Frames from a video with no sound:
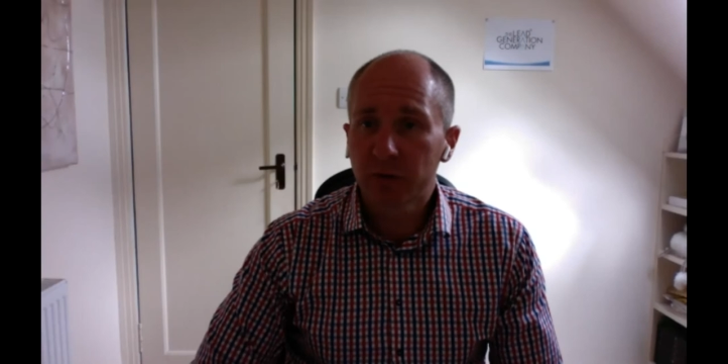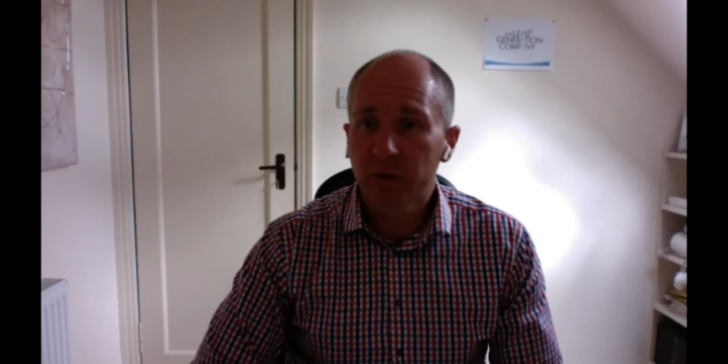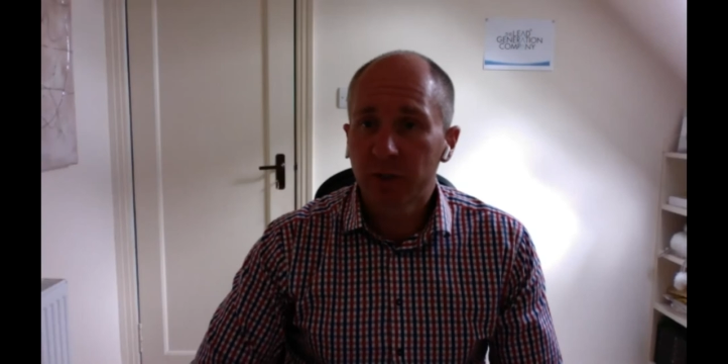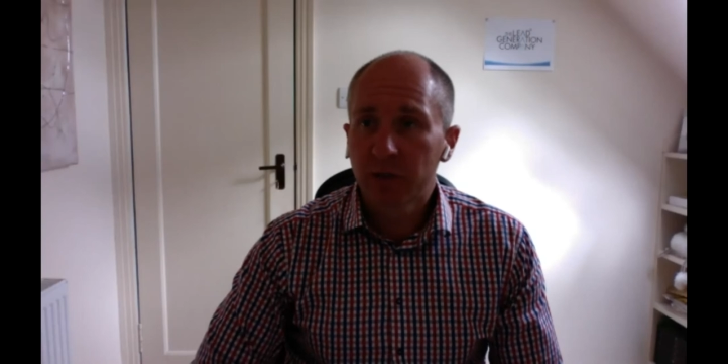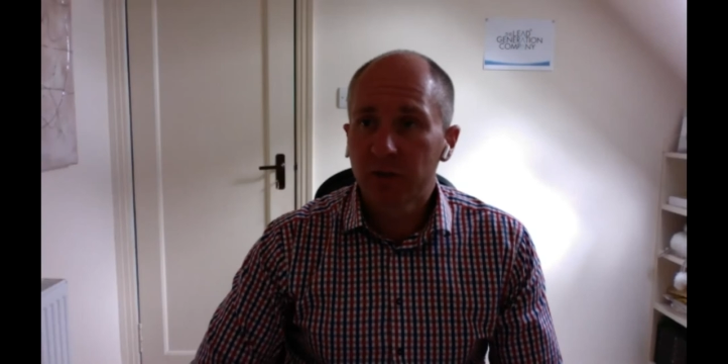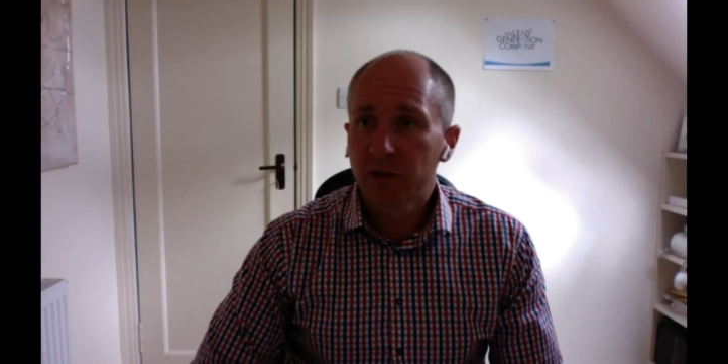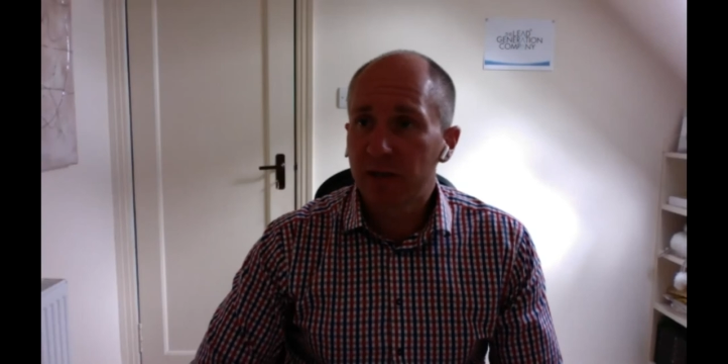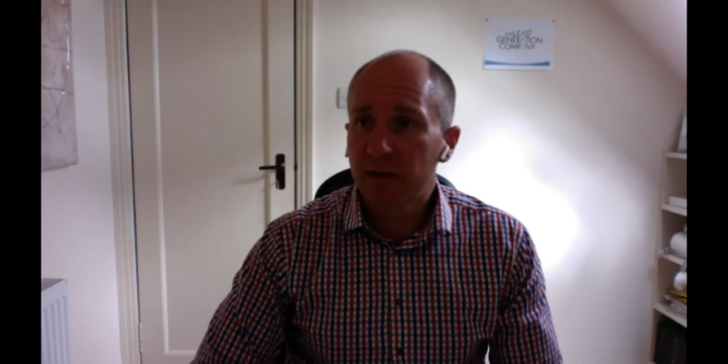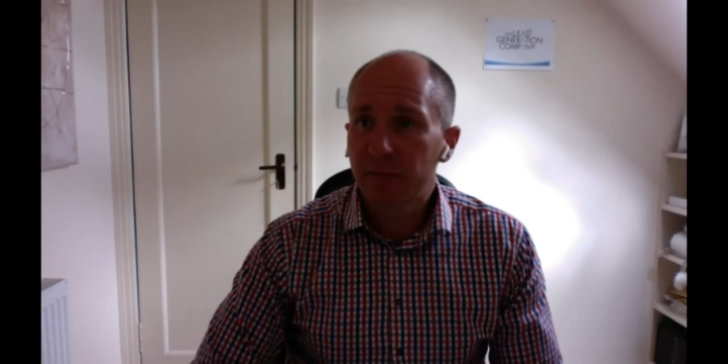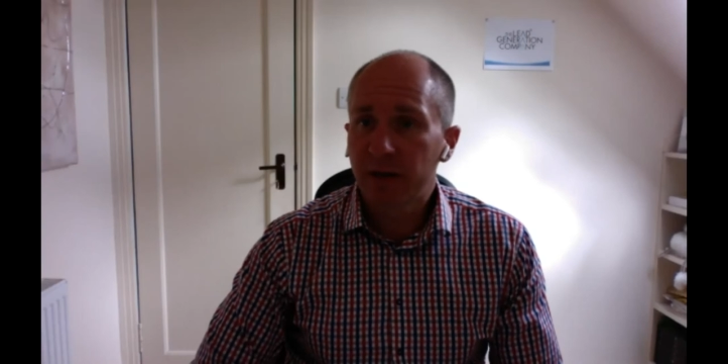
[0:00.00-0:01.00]
So
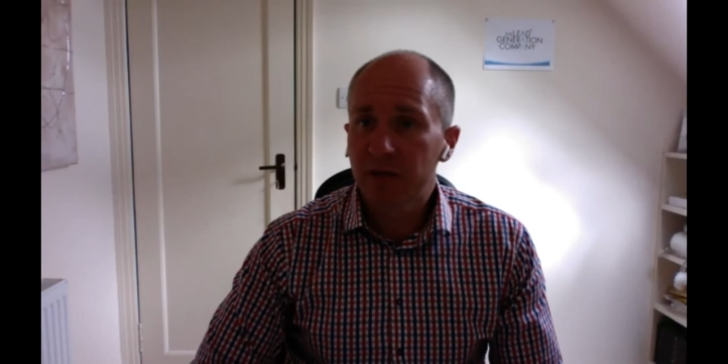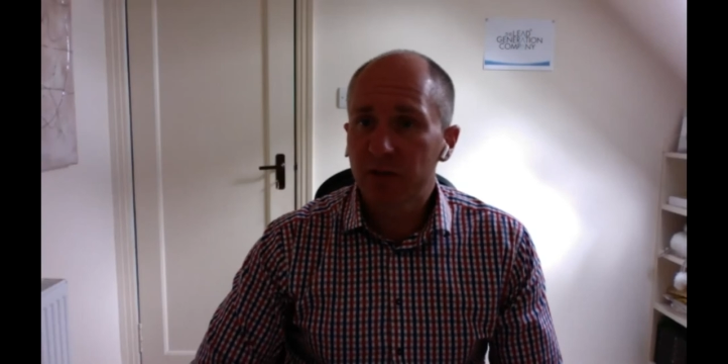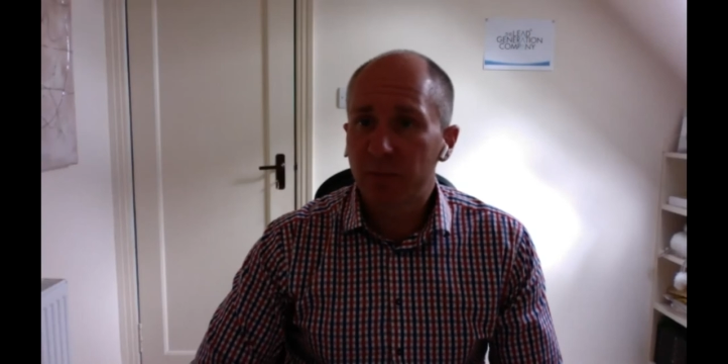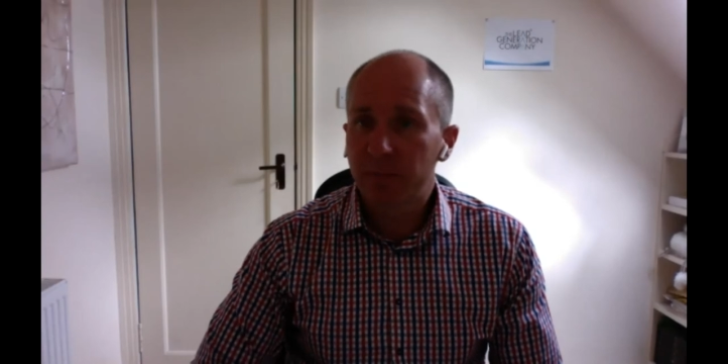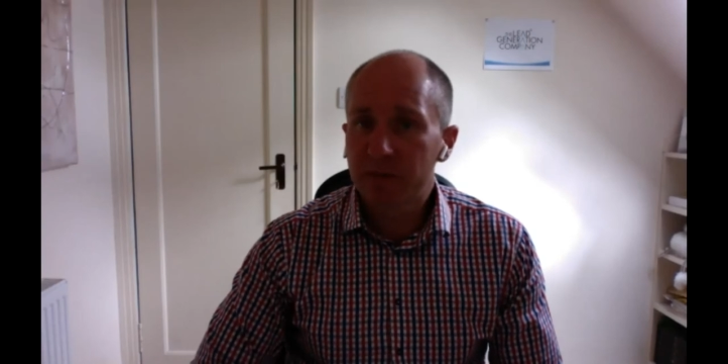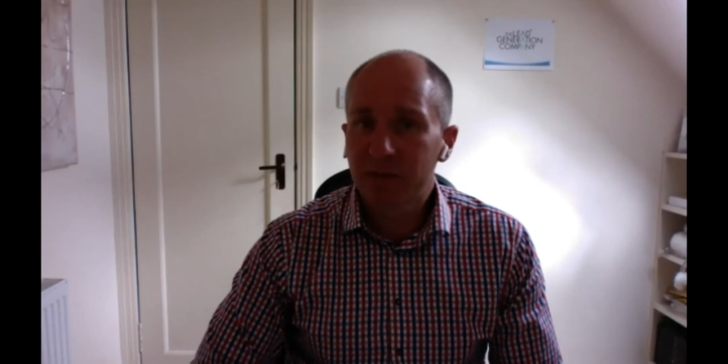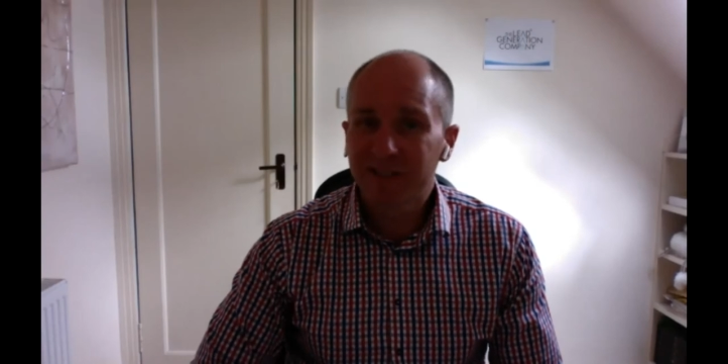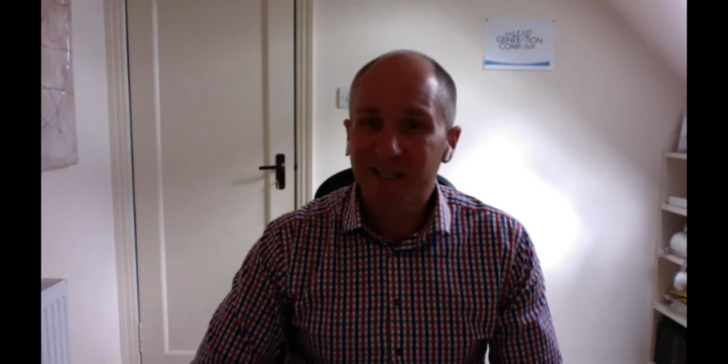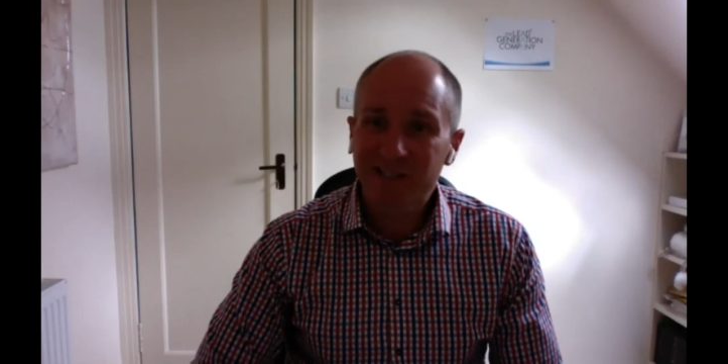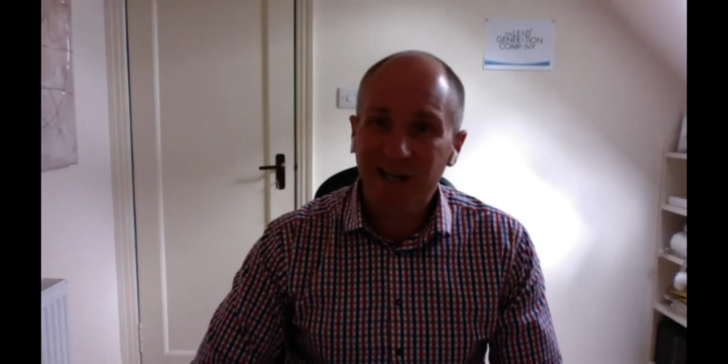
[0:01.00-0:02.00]
yeah, it depends on the business
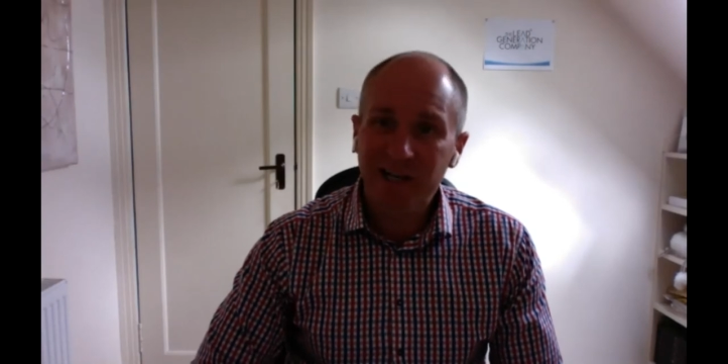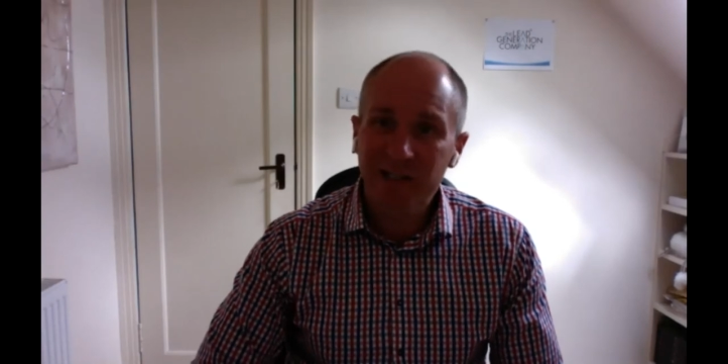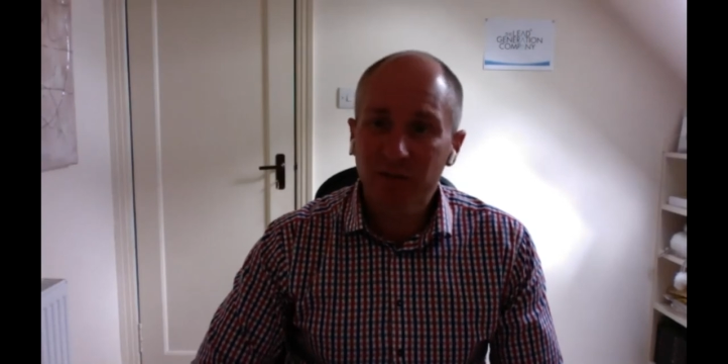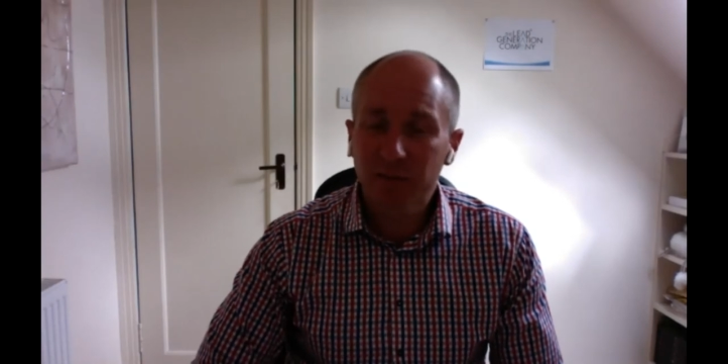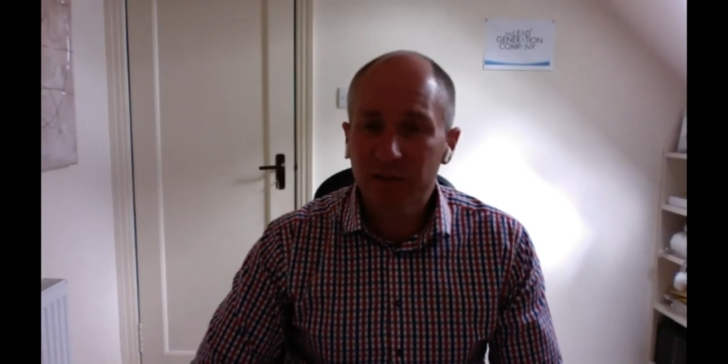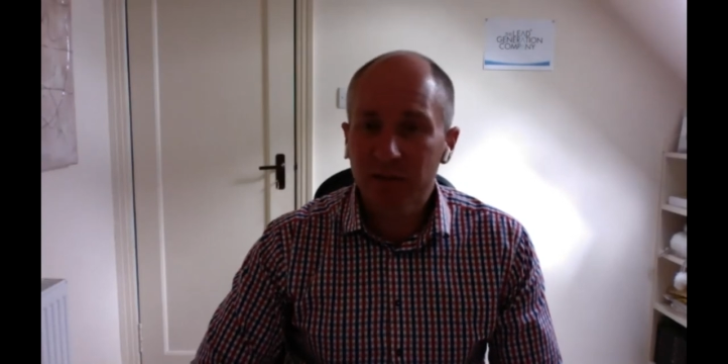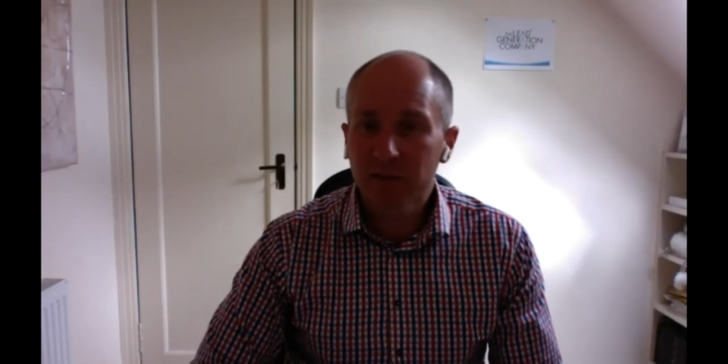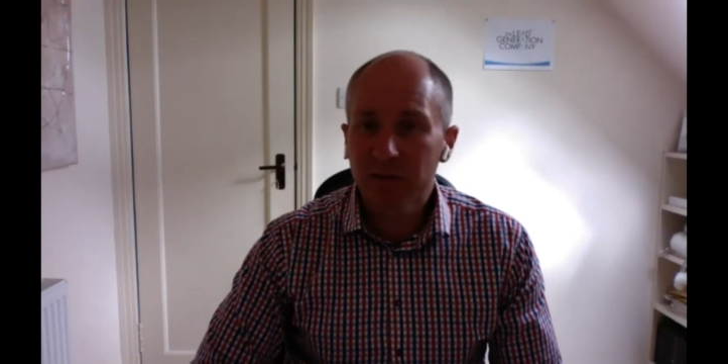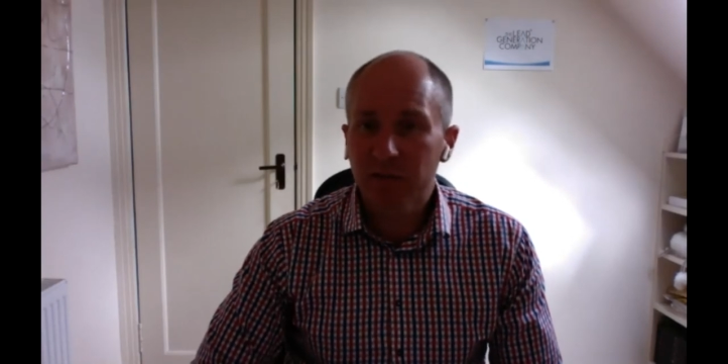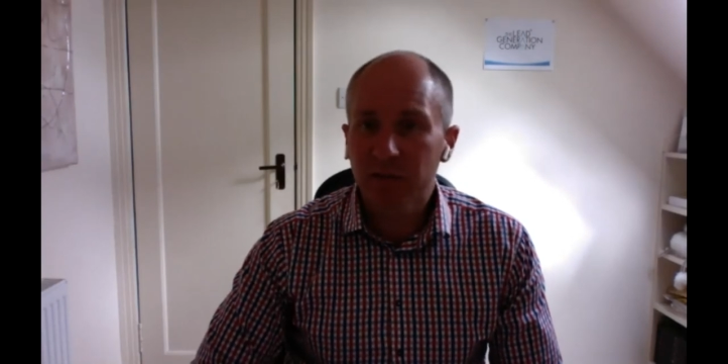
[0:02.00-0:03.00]
and the size of the
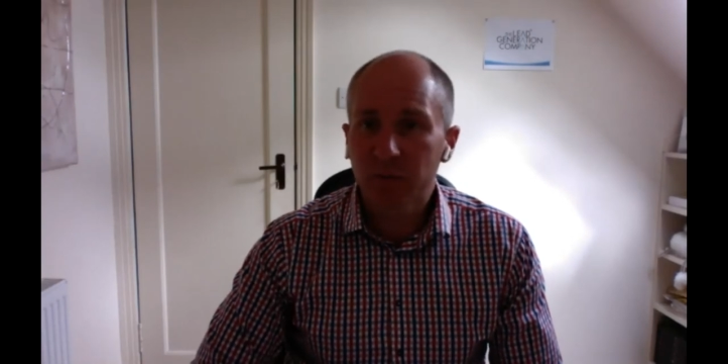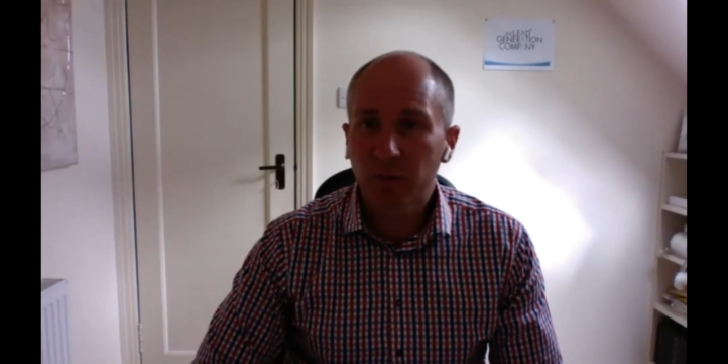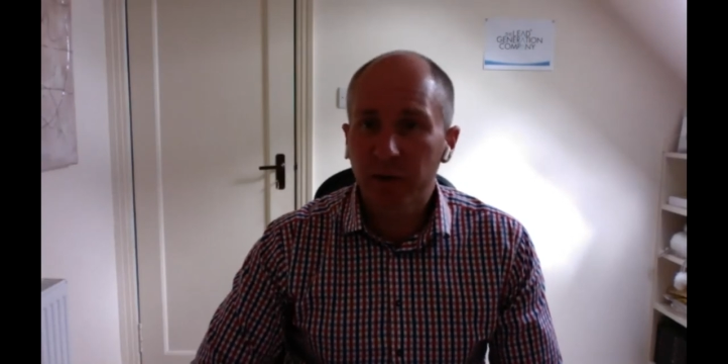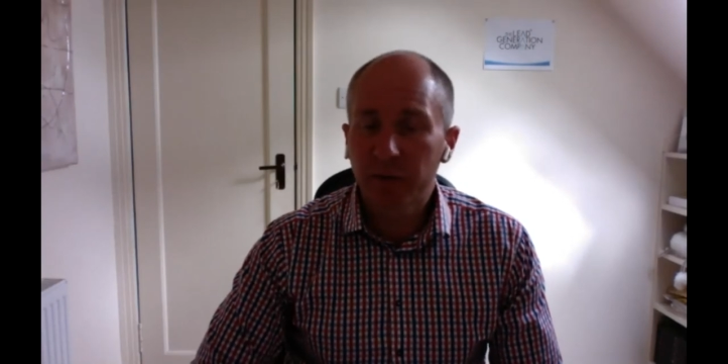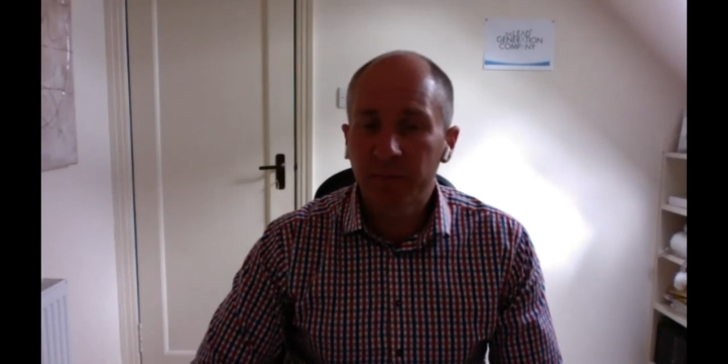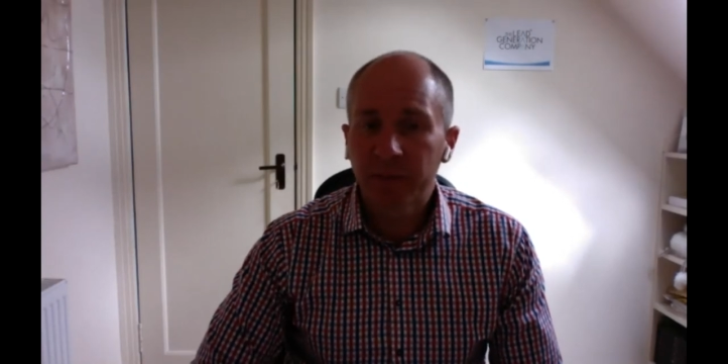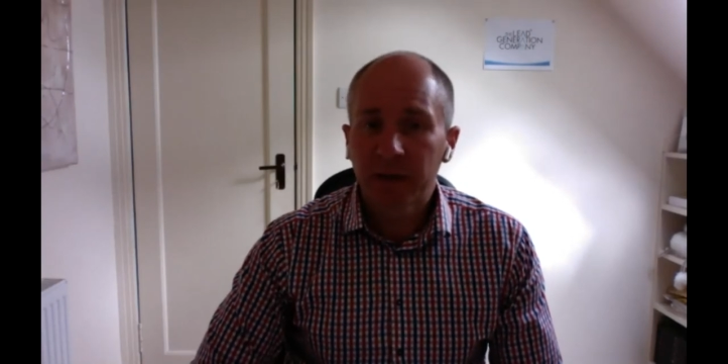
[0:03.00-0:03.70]
business as well.